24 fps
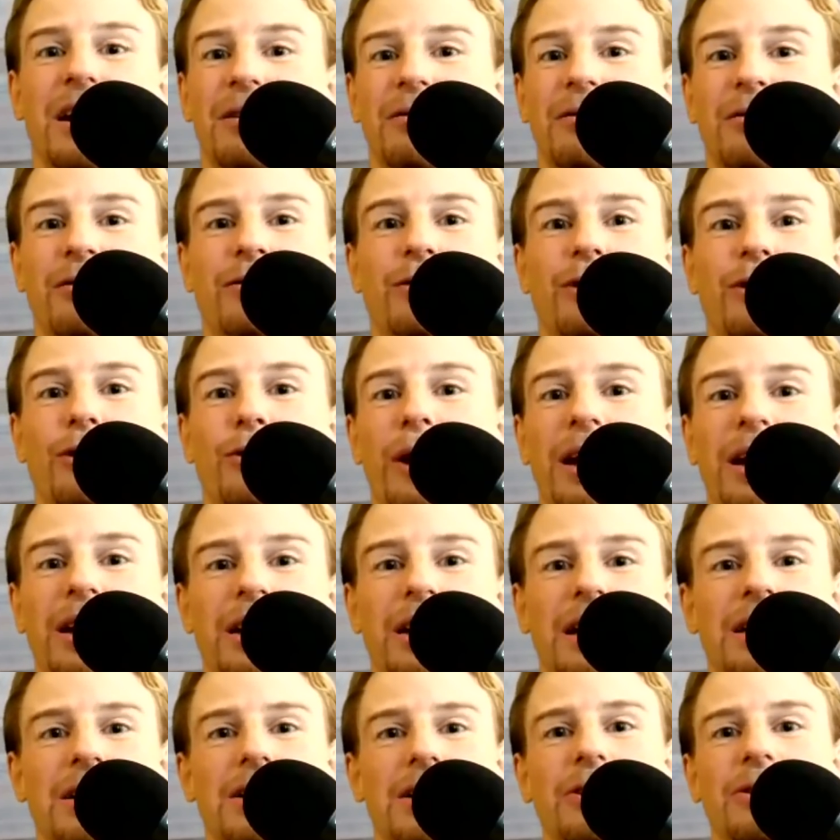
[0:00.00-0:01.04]
for a week
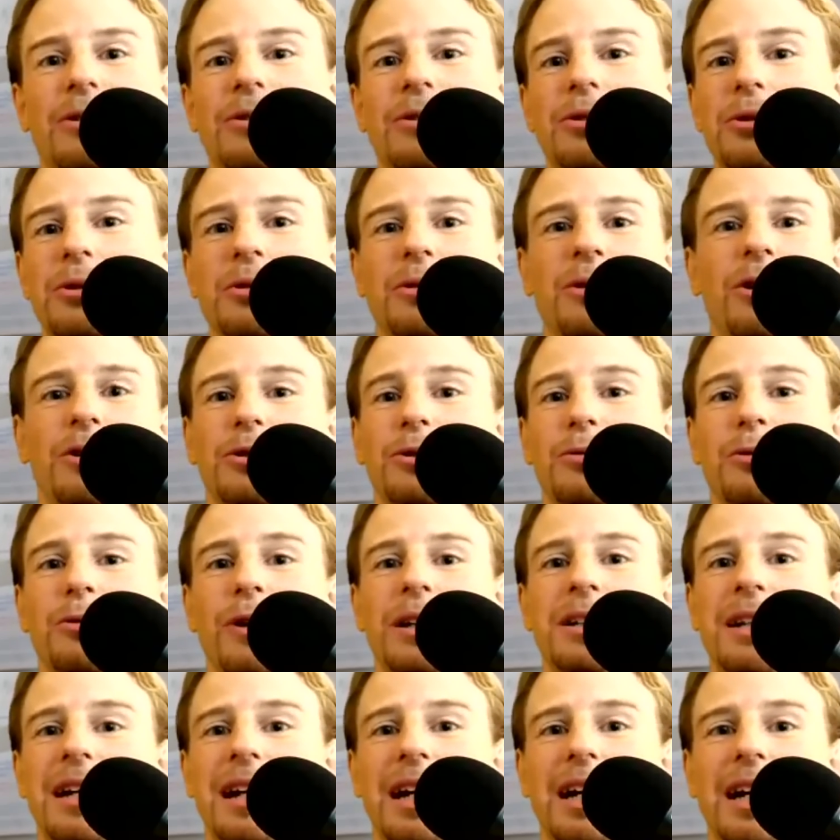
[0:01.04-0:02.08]
and you know do or do
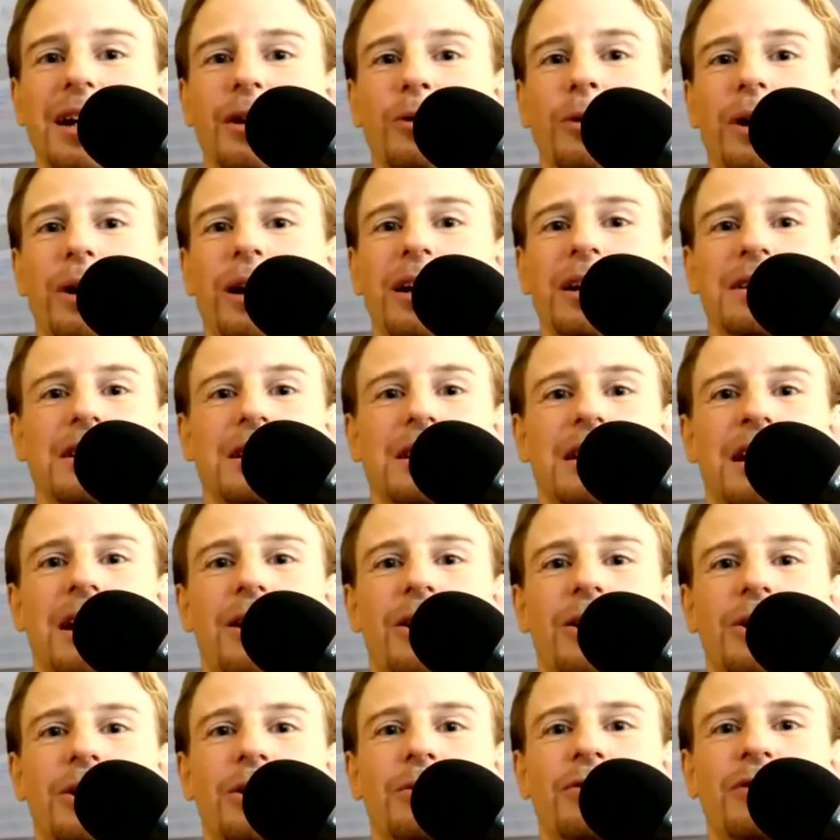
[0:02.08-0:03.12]
one day a week and see
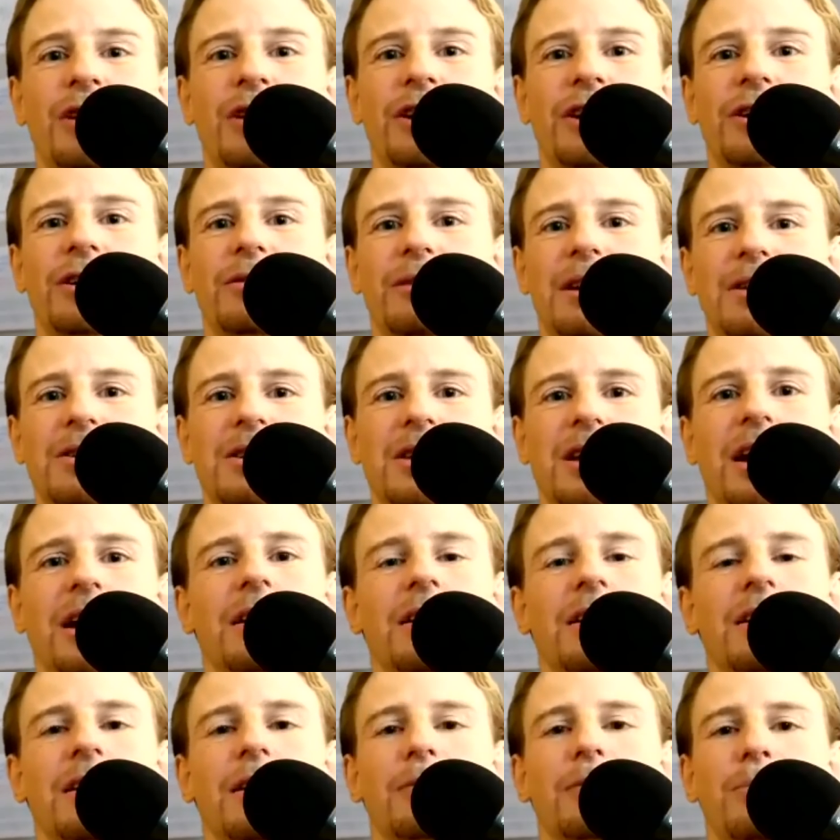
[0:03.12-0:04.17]
how you feel
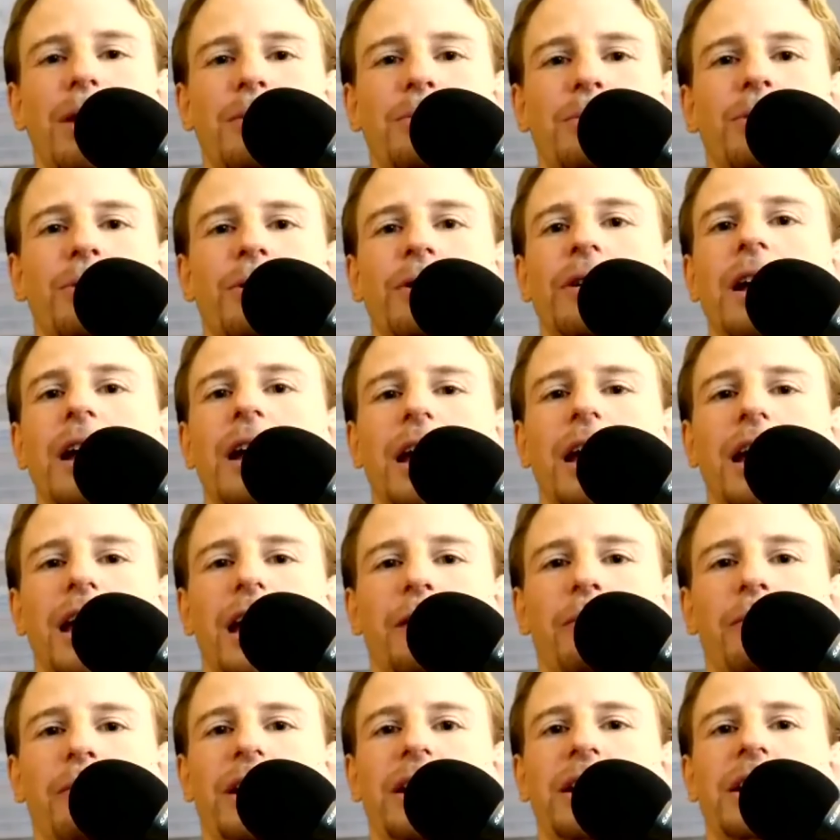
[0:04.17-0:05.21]
instead and then people
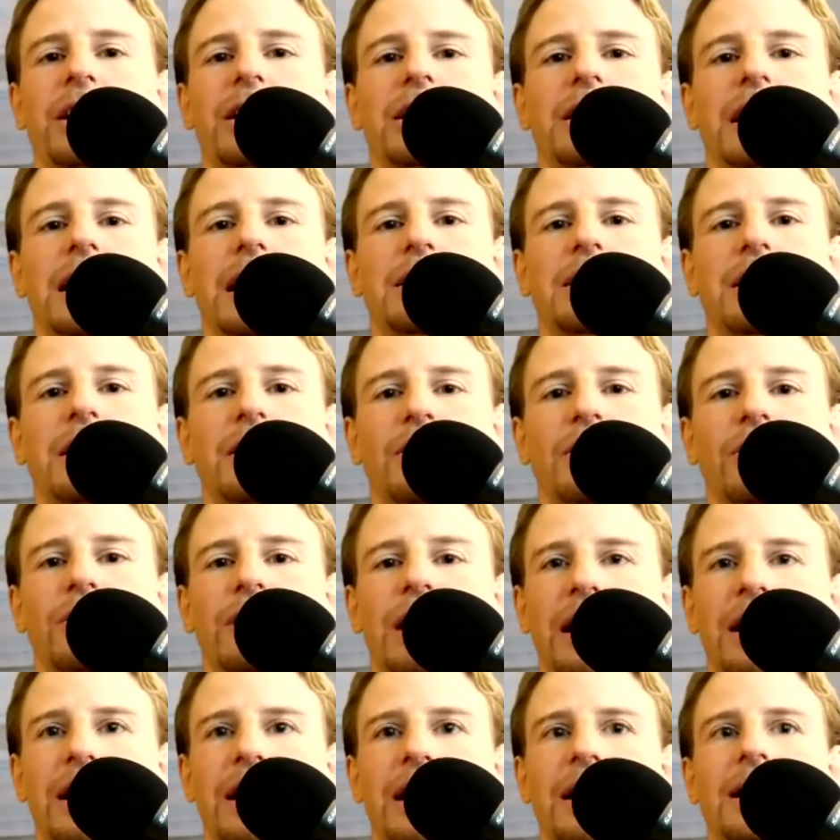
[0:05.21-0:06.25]
immediately you know
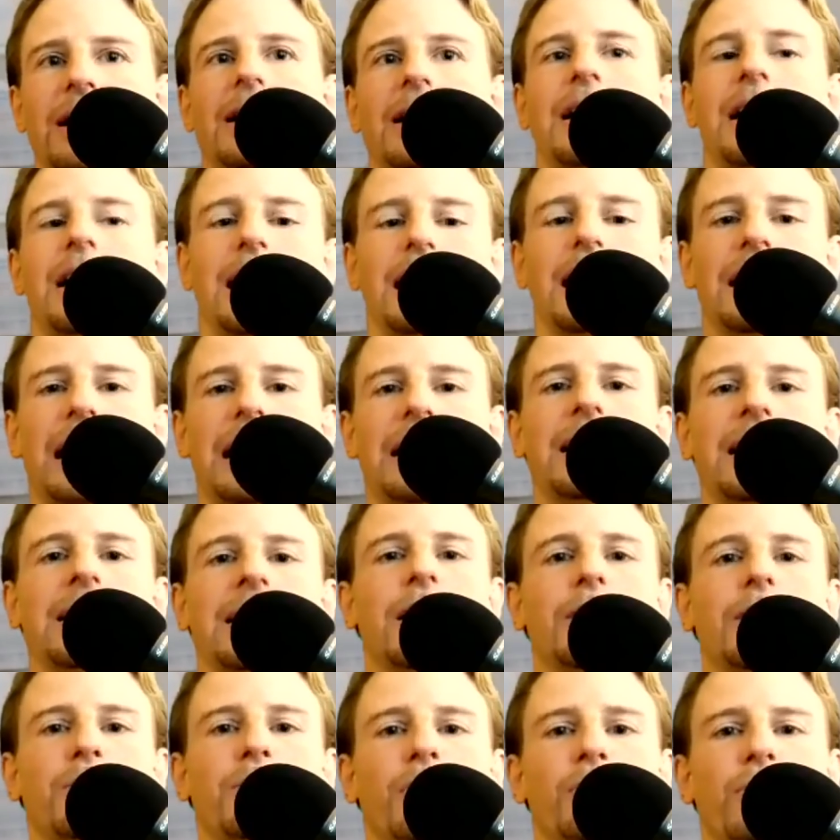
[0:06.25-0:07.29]
getting getting
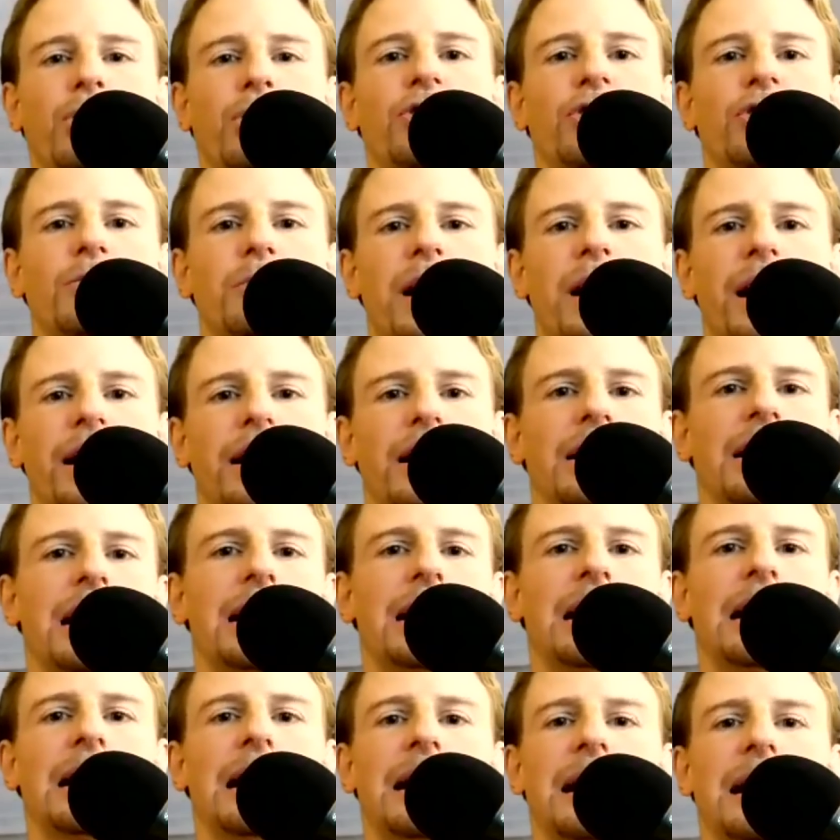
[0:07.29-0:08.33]
that permission back and
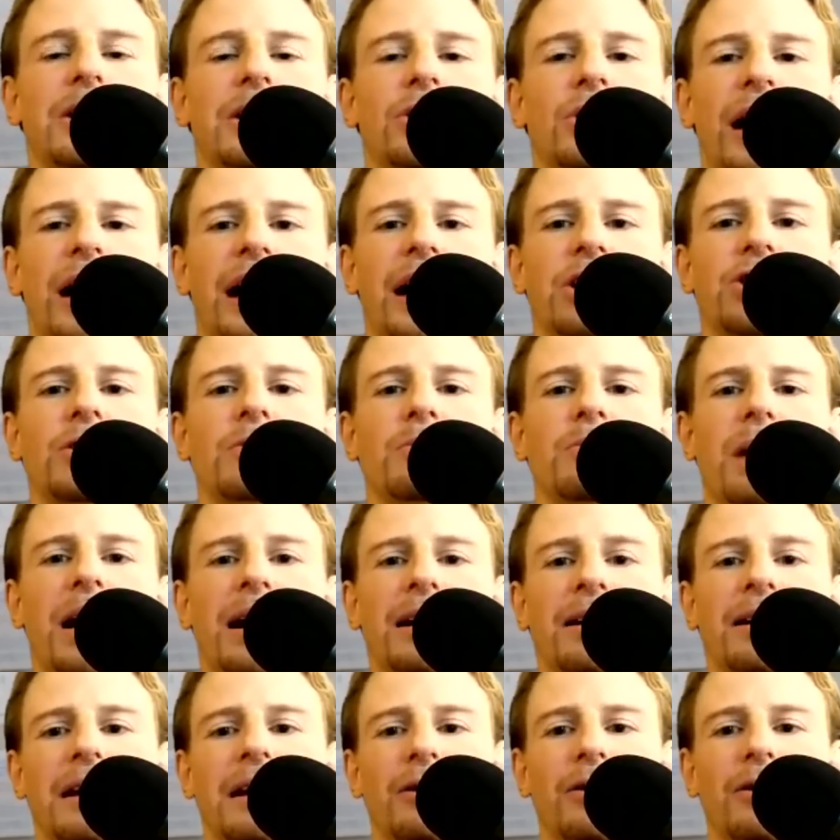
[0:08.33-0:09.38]
getting that education
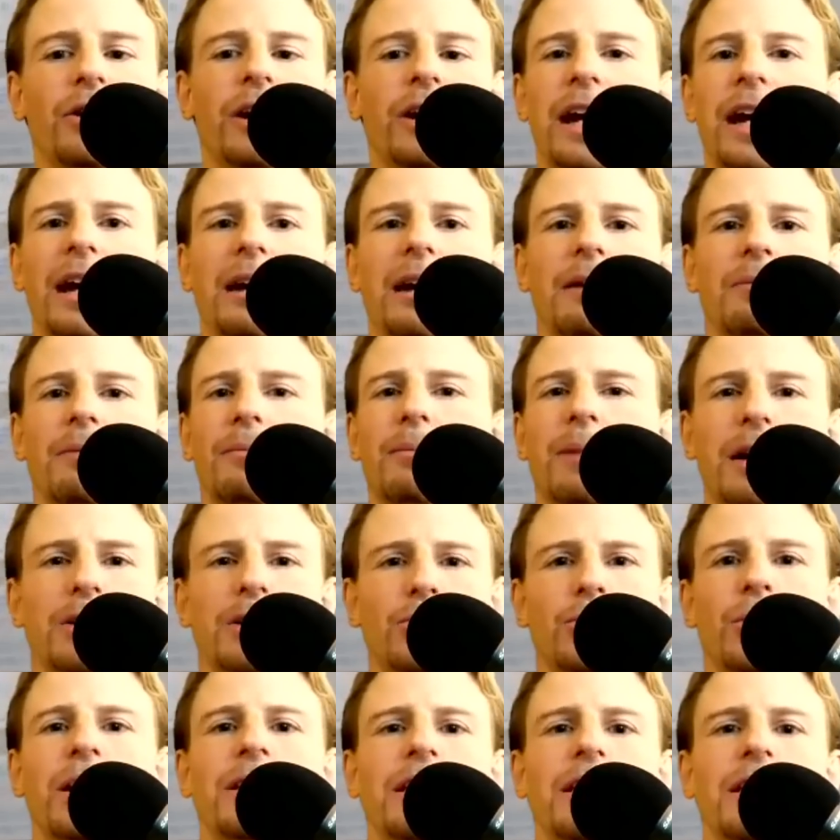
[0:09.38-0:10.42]
back that okay by
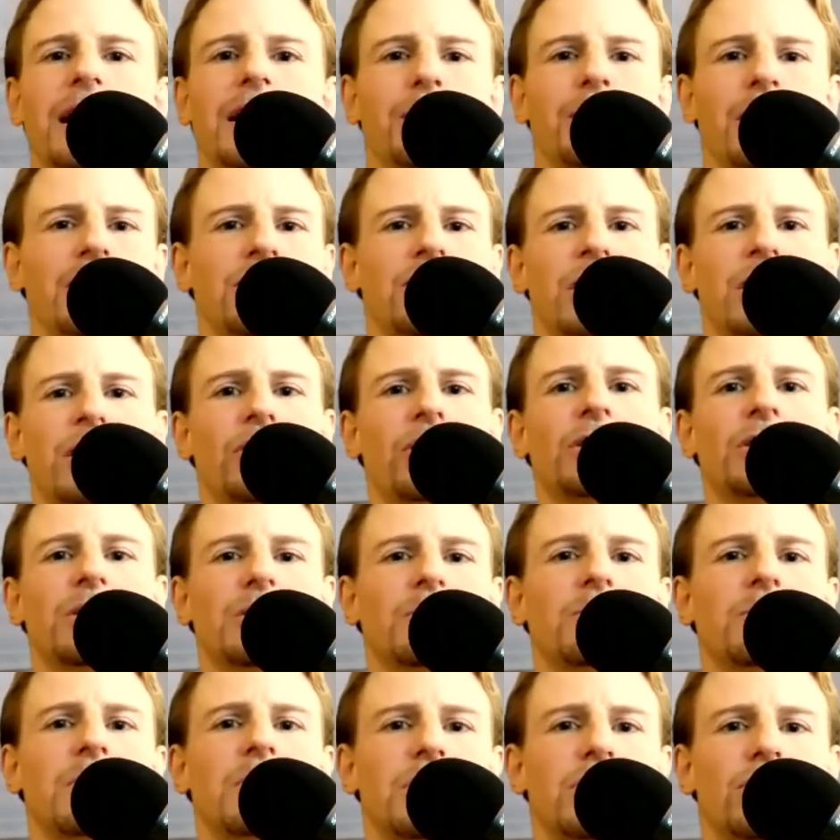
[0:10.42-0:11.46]
doing that i'm actually not
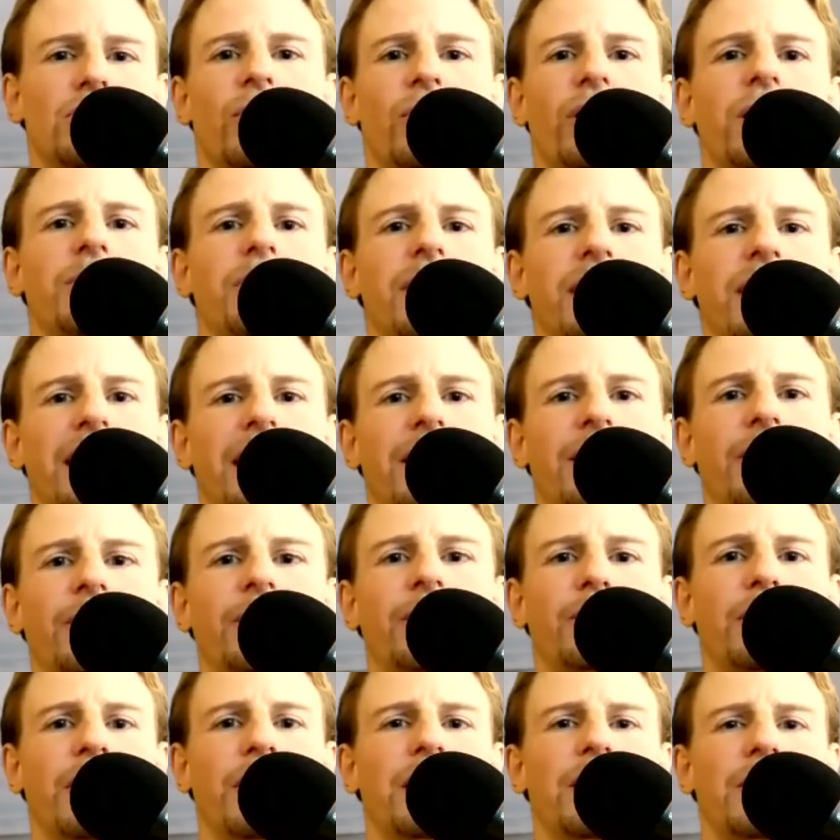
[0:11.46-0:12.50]
destroying my
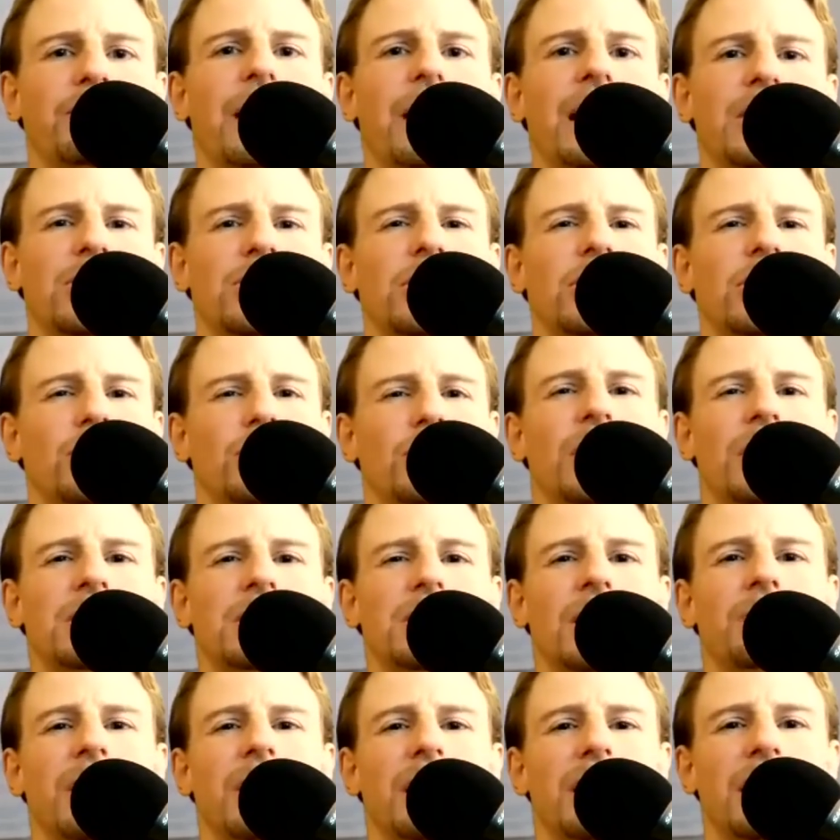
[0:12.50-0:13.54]
health but i'm actually doing
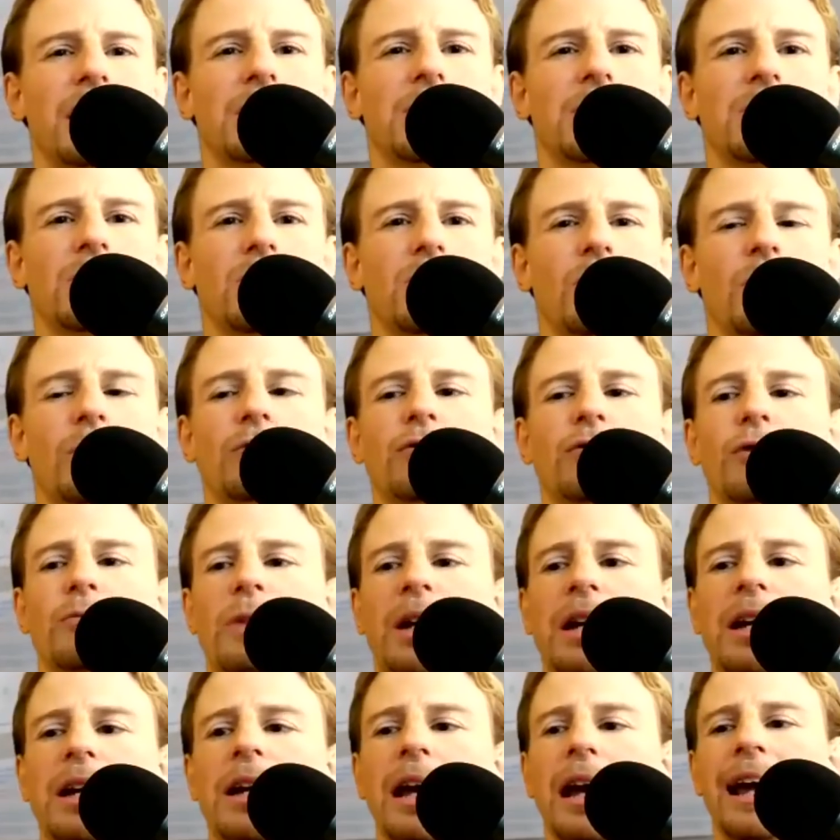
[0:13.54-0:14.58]
something that's good for
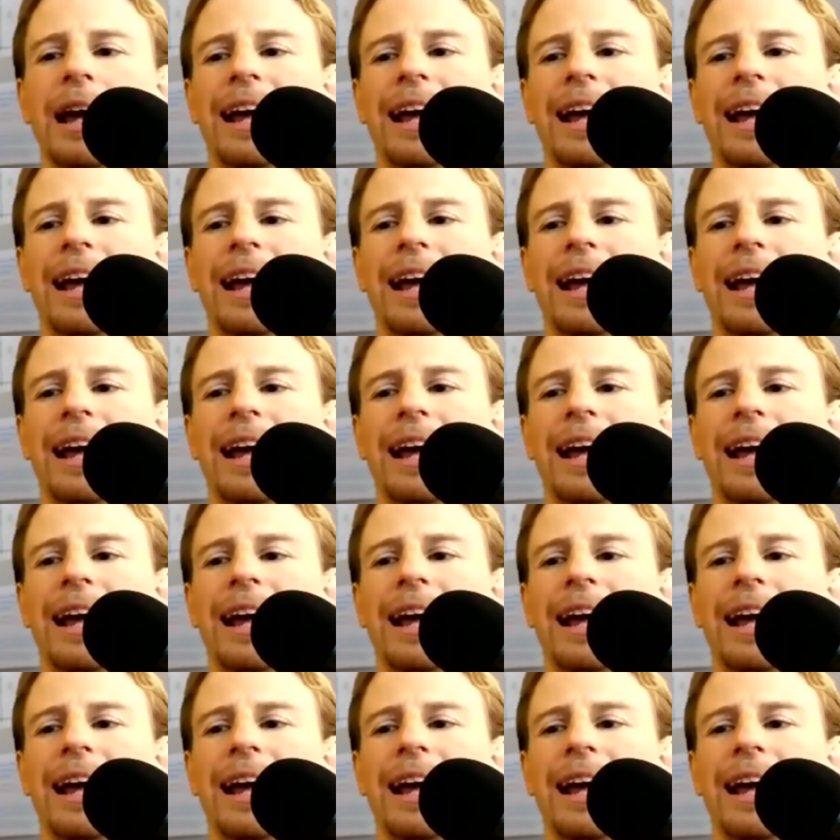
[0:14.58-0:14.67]
me